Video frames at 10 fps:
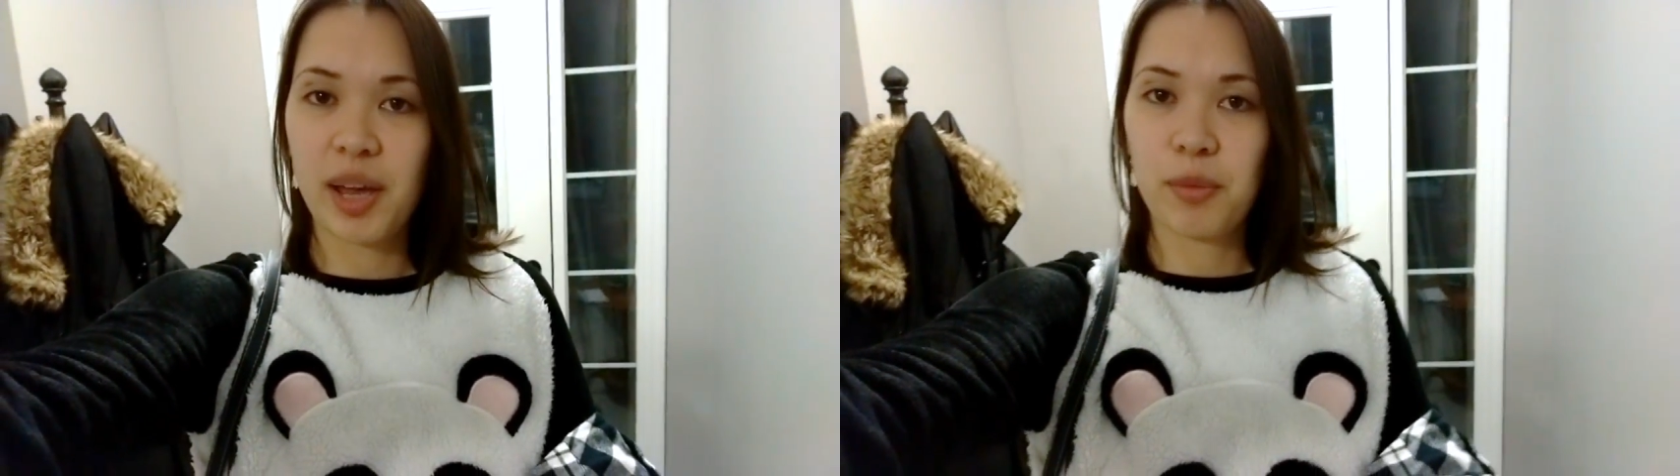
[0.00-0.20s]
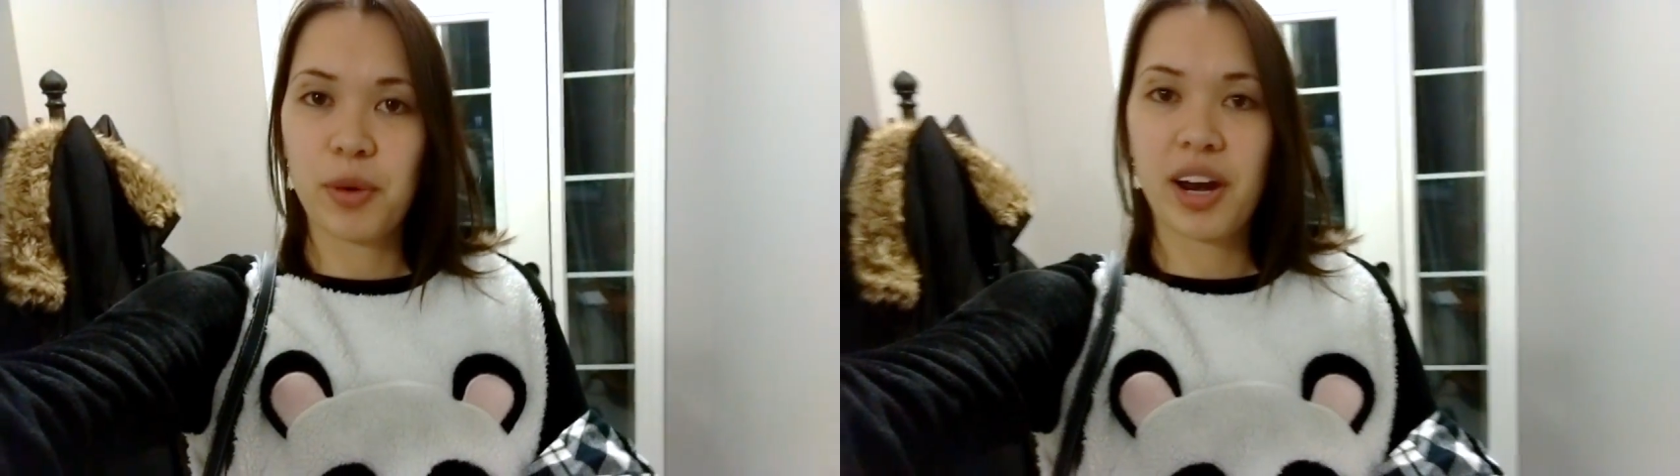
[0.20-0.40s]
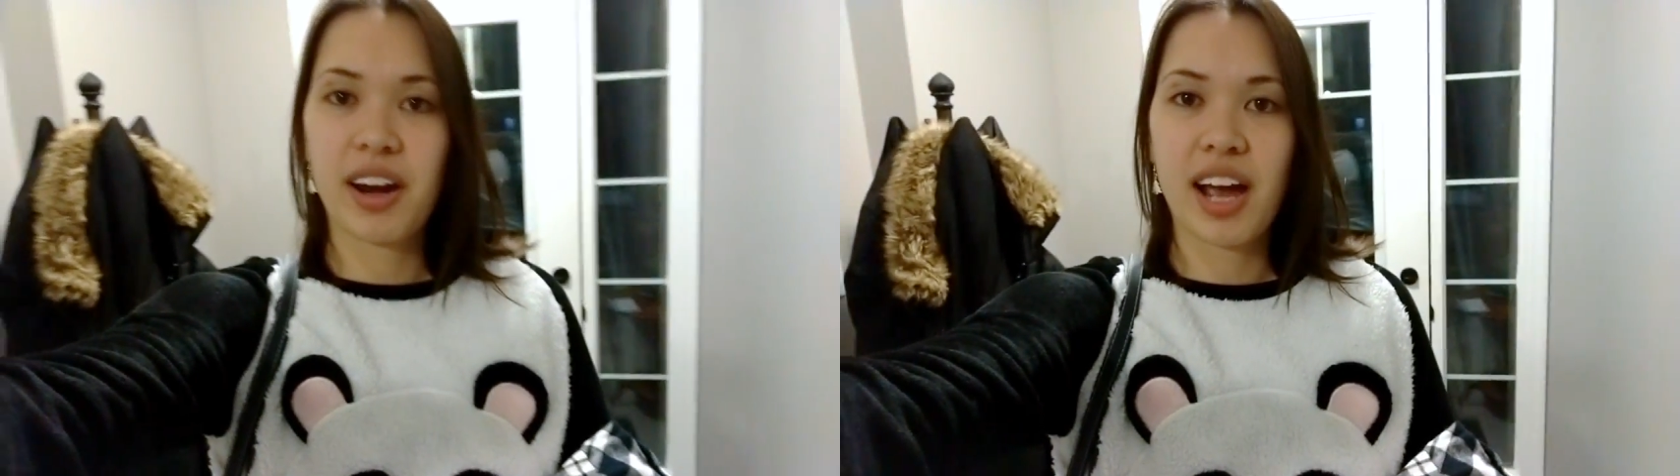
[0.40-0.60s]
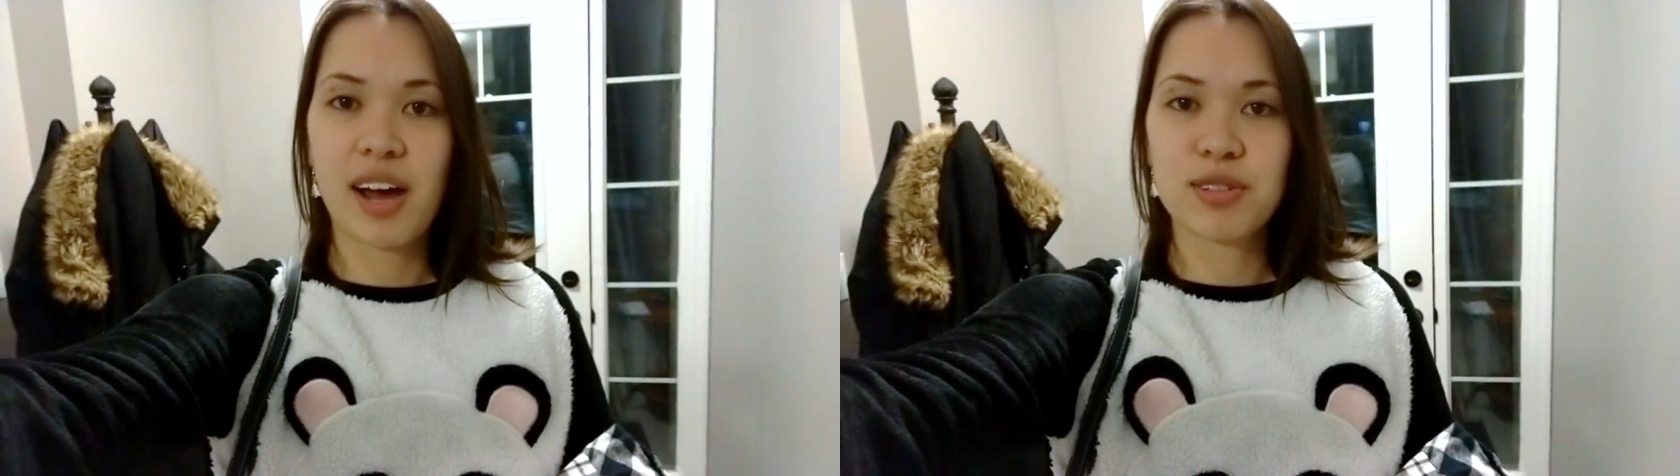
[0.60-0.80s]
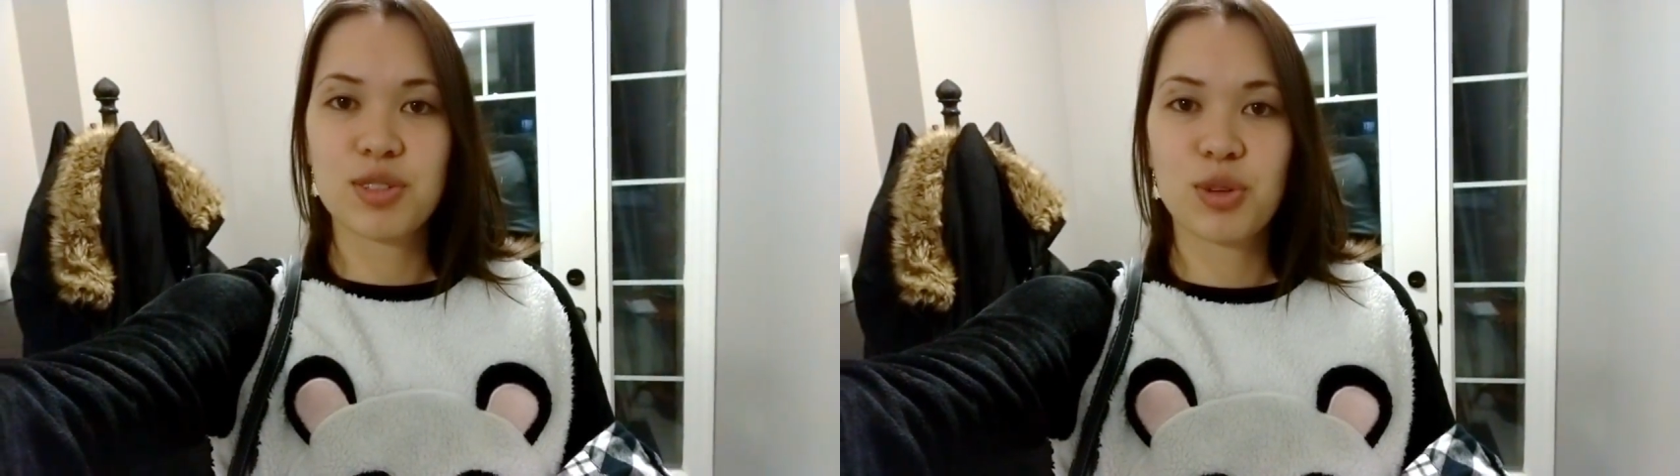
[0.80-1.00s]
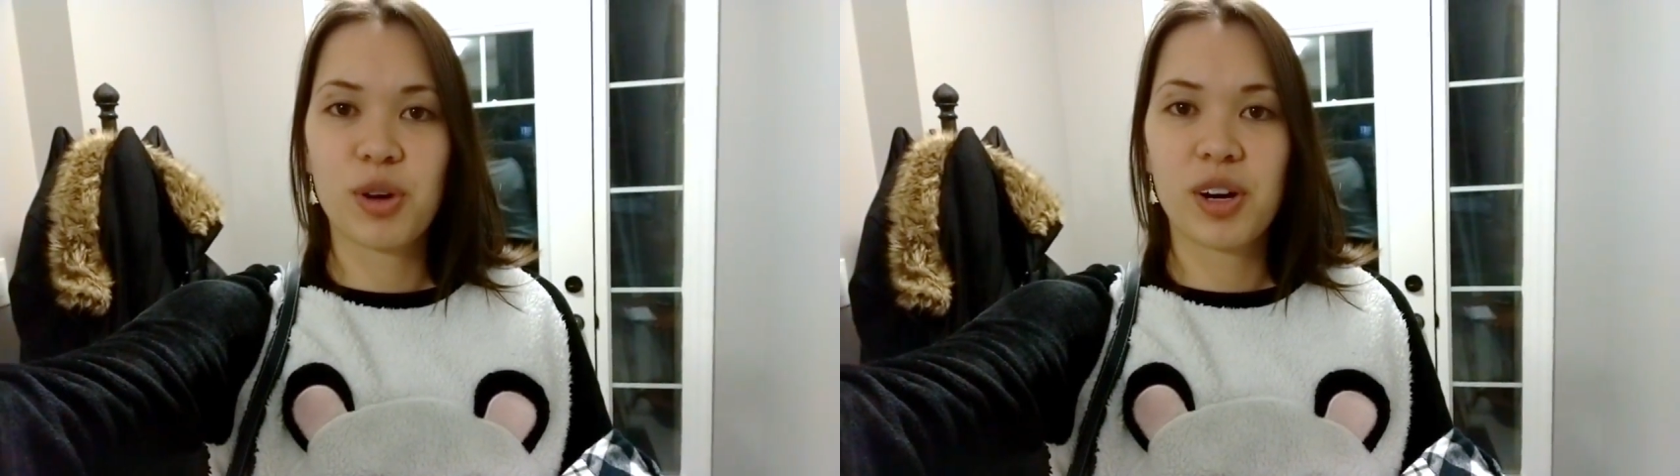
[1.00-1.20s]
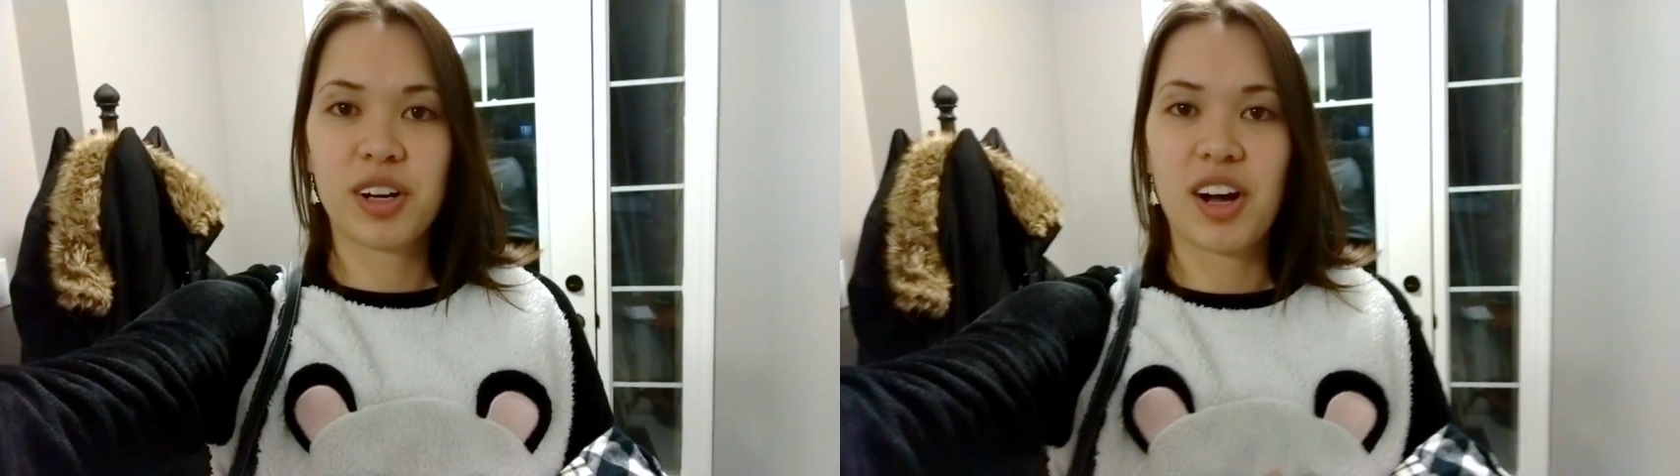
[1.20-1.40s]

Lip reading: a warehouse store